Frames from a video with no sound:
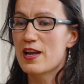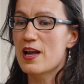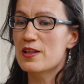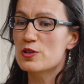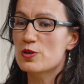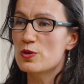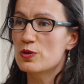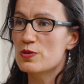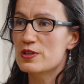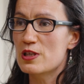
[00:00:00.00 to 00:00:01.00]
And it's good
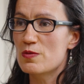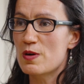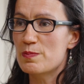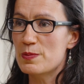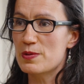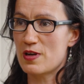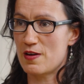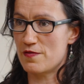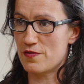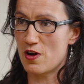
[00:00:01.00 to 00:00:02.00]
to see where people
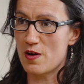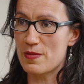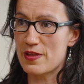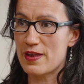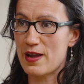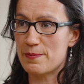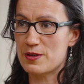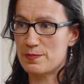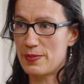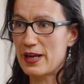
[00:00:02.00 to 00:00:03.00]
come from and their
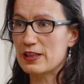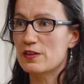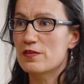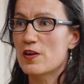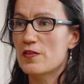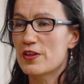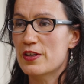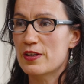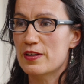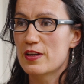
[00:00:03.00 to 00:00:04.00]
perspective on
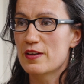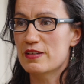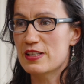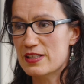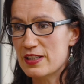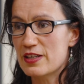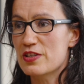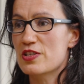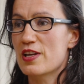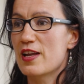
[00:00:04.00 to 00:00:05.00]
the
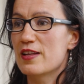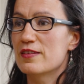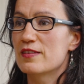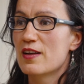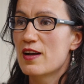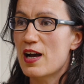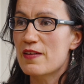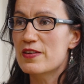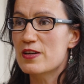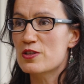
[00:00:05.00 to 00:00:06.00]
research. And
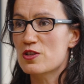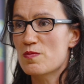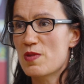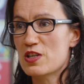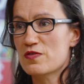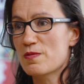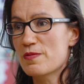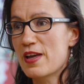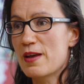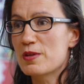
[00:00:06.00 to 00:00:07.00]
I've learned so much from
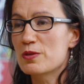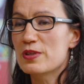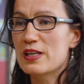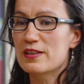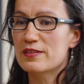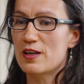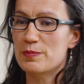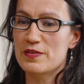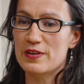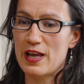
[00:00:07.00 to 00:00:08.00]
them, and we ended
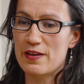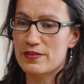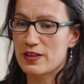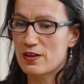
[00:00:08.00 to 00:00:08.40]
up even having